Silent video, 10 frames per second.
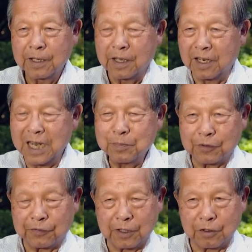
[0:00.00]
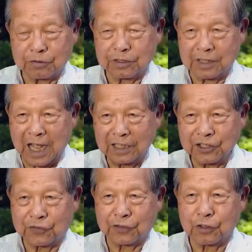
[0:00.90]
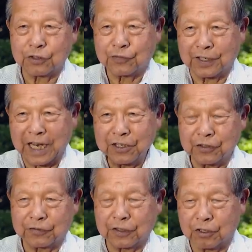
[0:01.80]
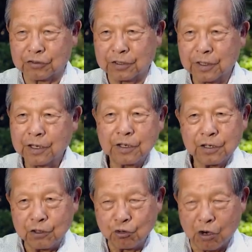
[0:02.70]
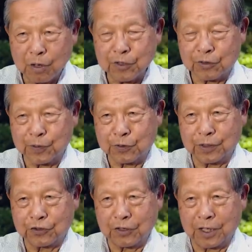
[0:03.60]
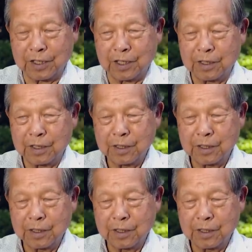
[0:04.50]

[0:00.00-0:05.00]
Labor flows, knowledge flows, financial flows, enormous between China